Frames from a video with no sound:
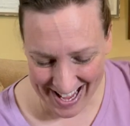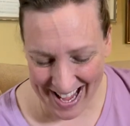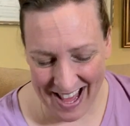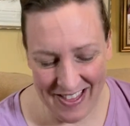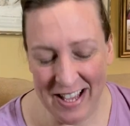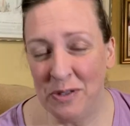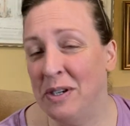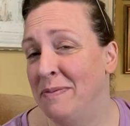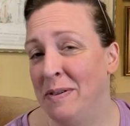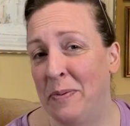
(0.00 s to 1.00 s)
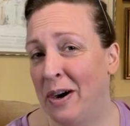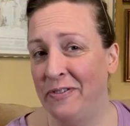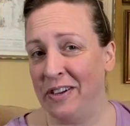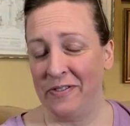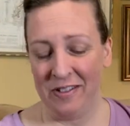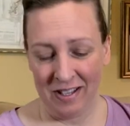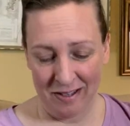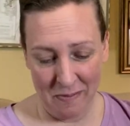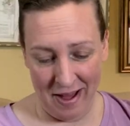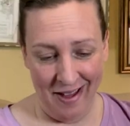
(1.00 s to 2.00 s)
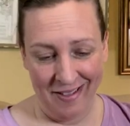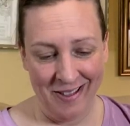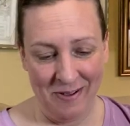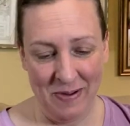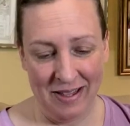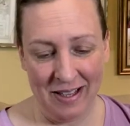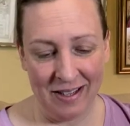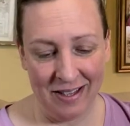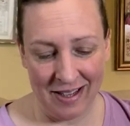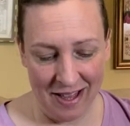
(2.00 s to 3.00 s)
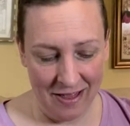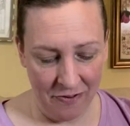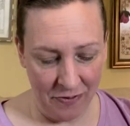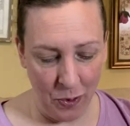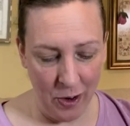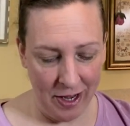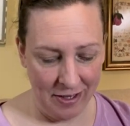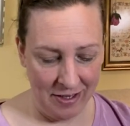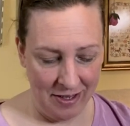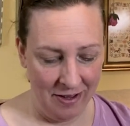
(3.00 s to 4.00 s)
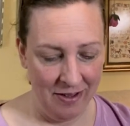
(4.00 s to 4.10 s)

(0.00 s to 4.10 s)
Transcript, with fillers: And these would have been perfect for this month, but this is In the Forest.